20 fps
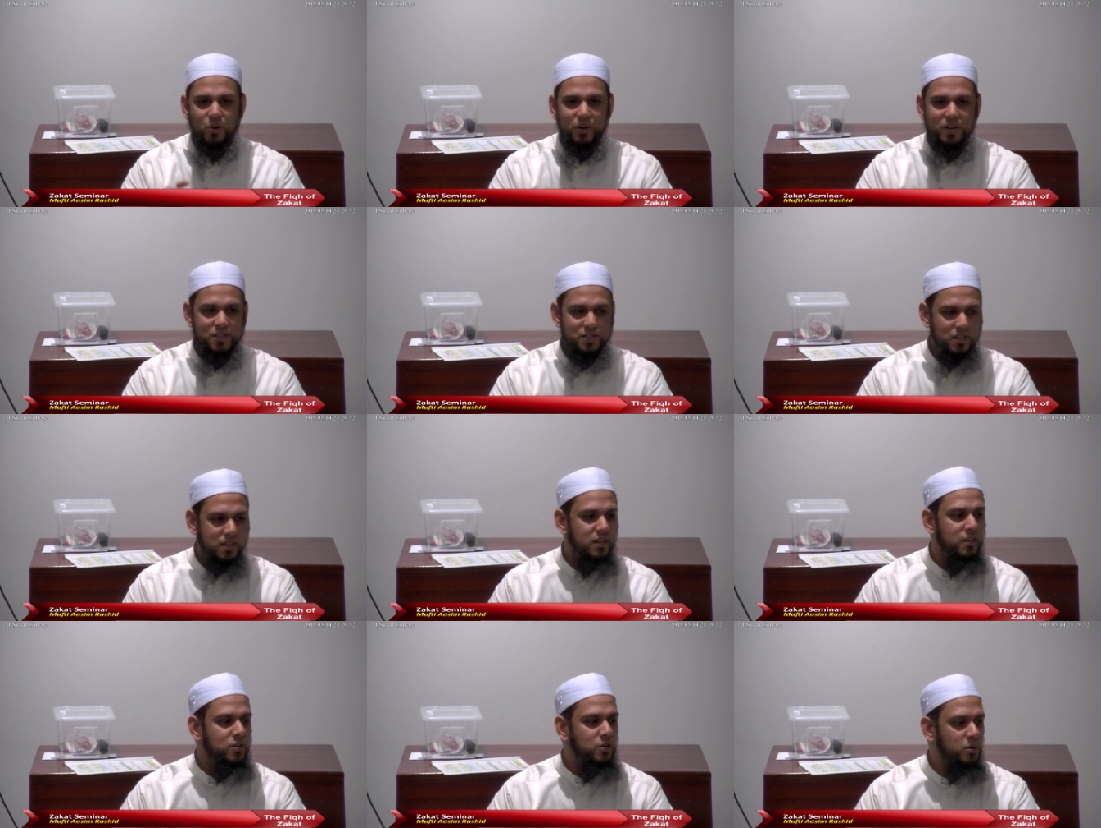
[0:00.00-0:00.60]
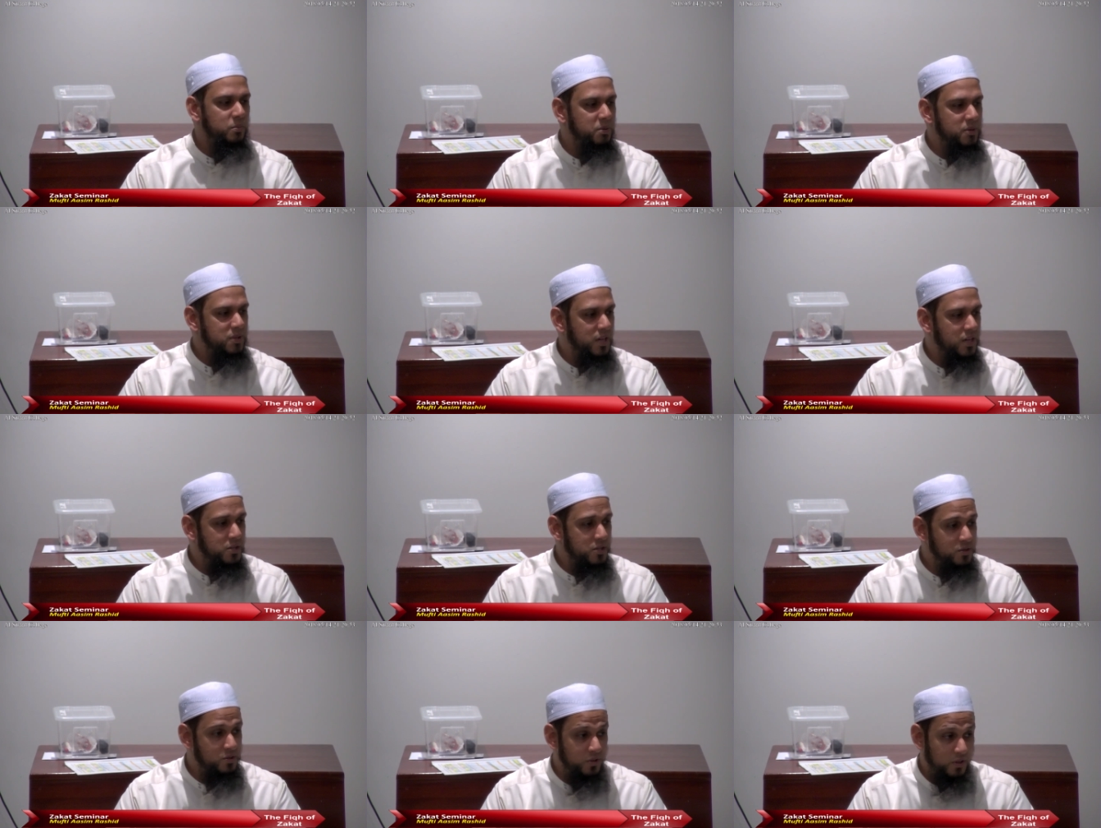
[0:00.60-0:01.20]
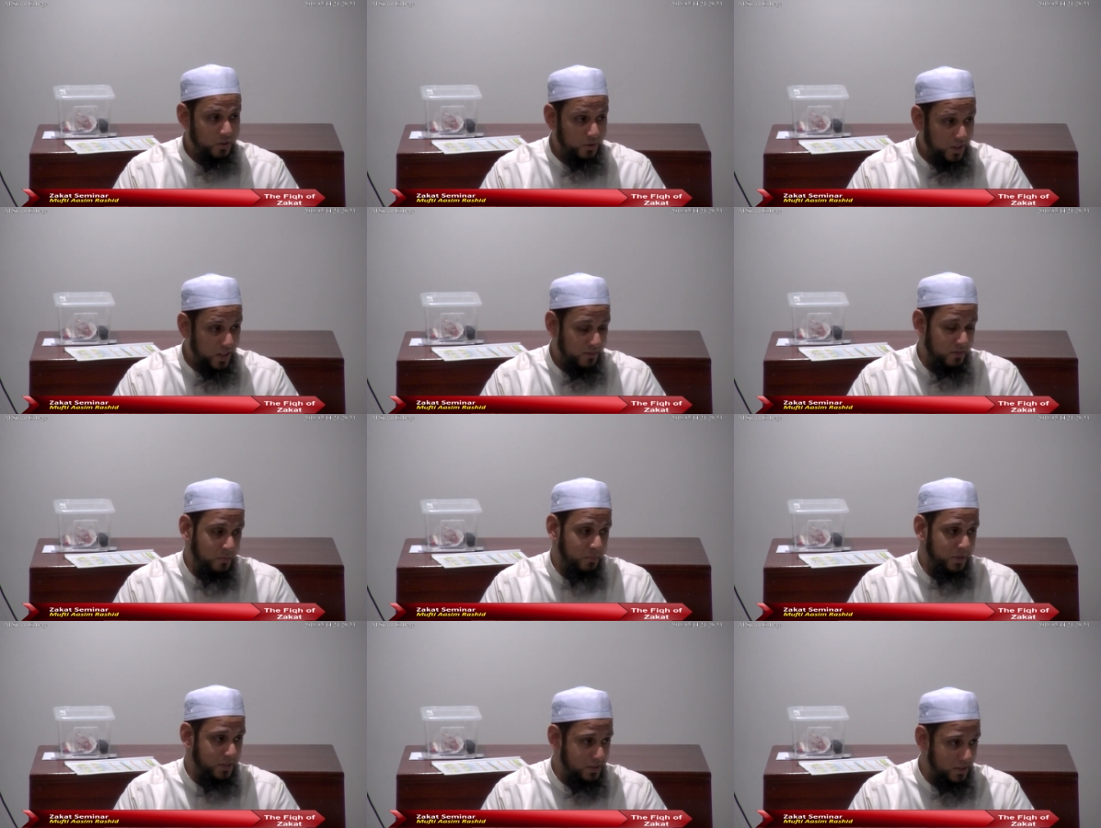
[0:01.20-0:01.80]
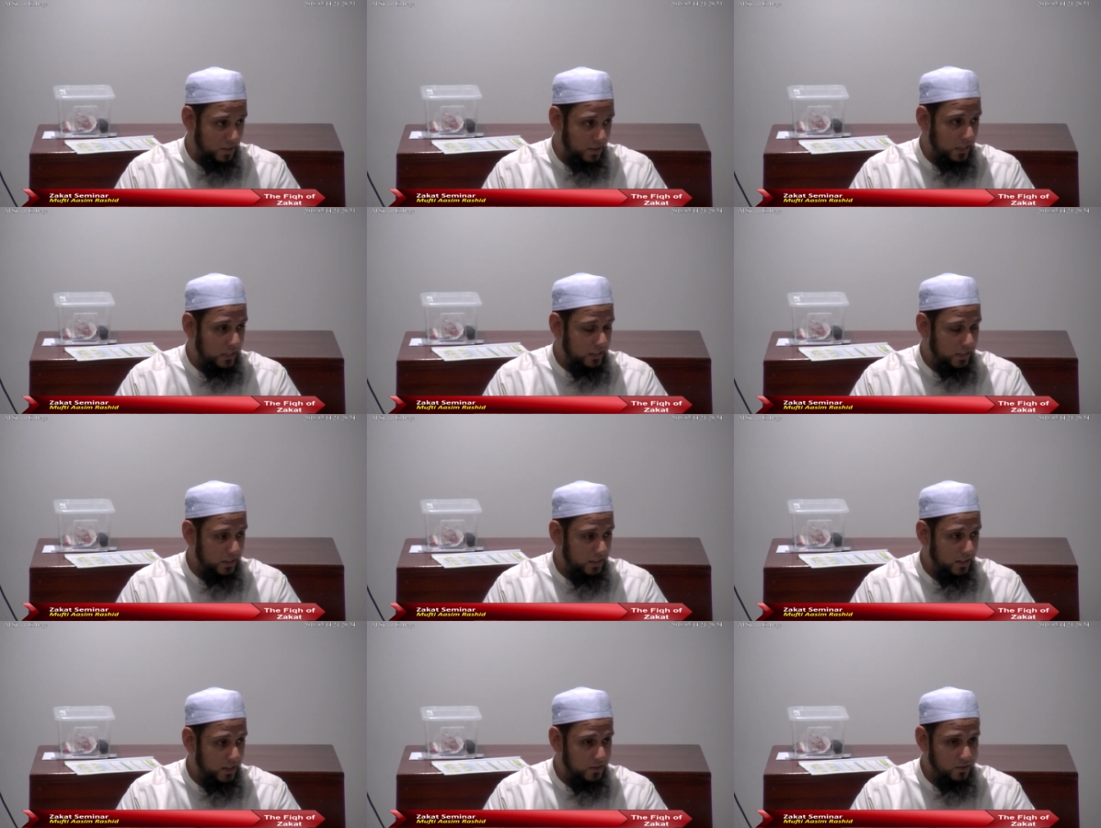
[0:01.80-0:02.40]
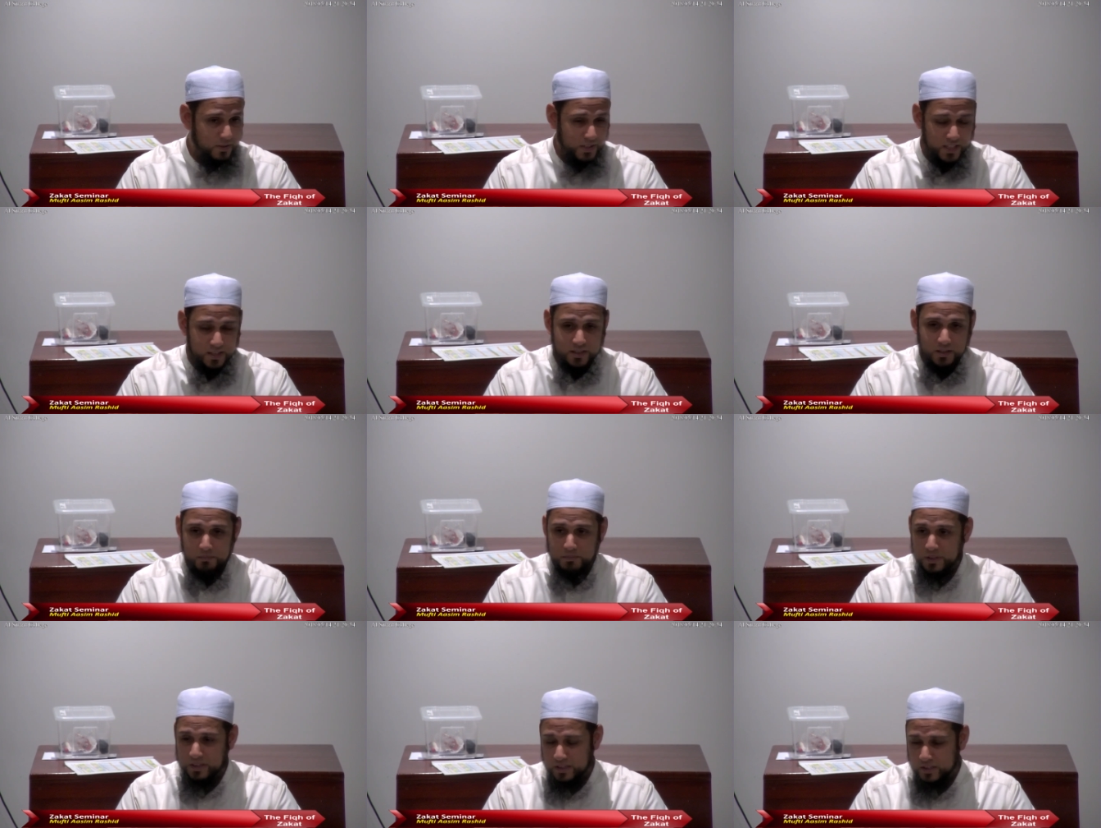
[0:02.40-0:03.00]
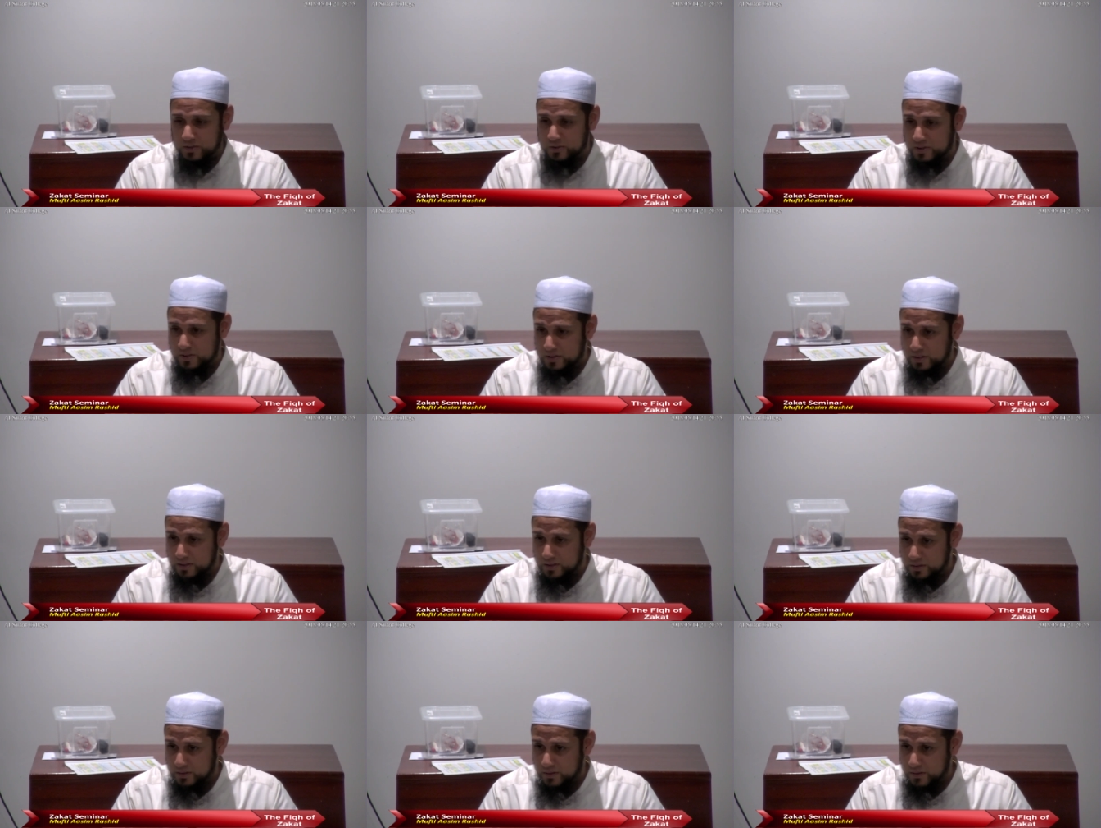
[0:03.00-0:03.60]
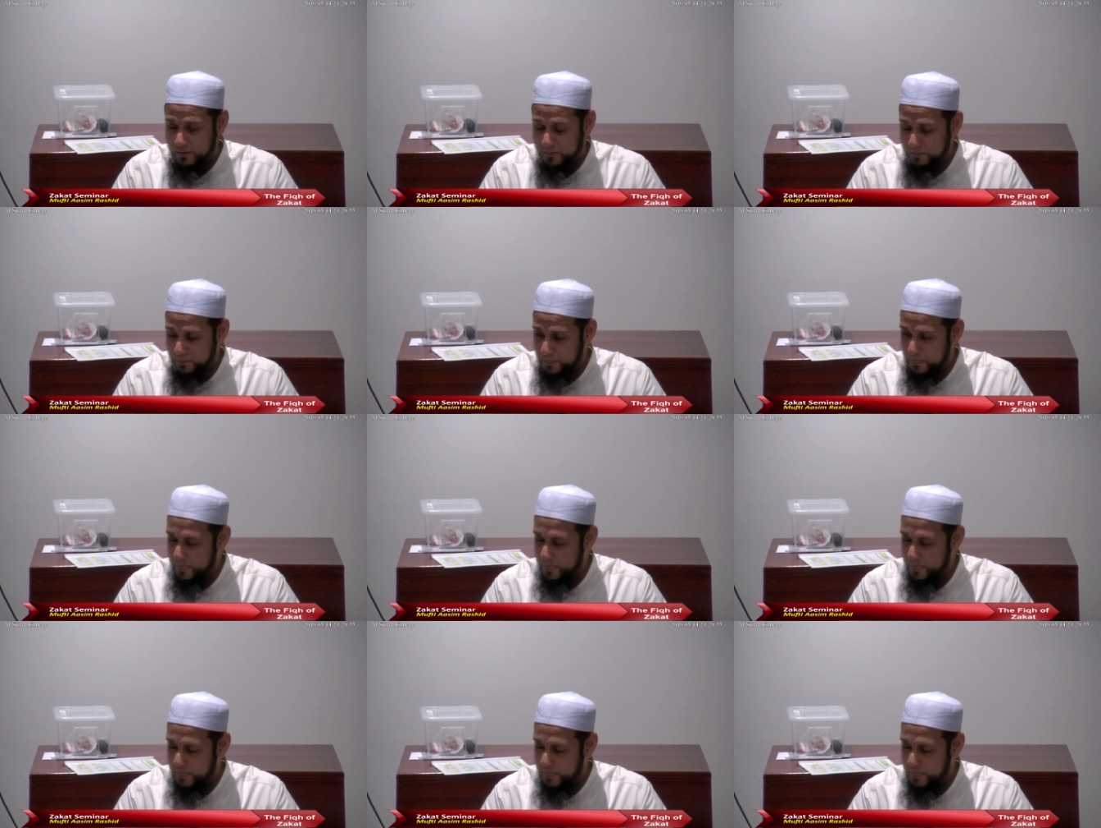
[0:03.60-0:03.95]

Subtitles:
nor is it in your possession, so you don't have to pay zakat on that. So that's something interesting to know.